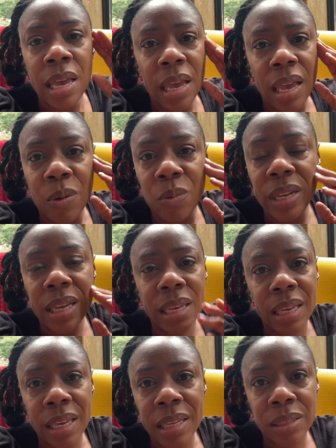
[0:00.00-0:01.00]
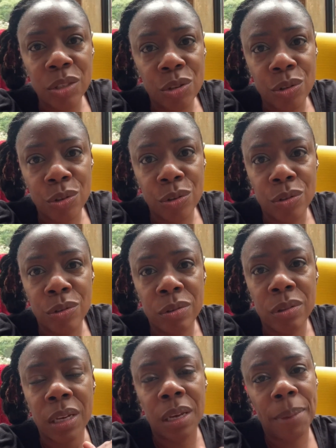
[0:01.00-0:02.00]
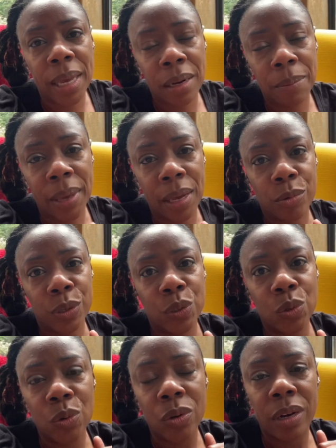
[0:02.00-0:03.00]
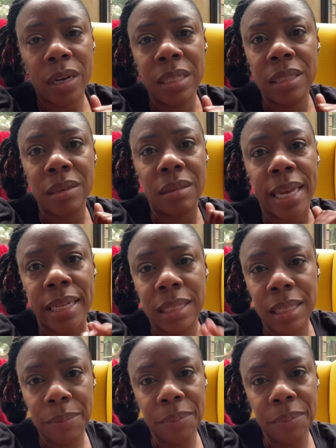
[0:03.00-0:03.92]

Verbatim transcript: and we didn't get to the Cabana Bay Resort until like 10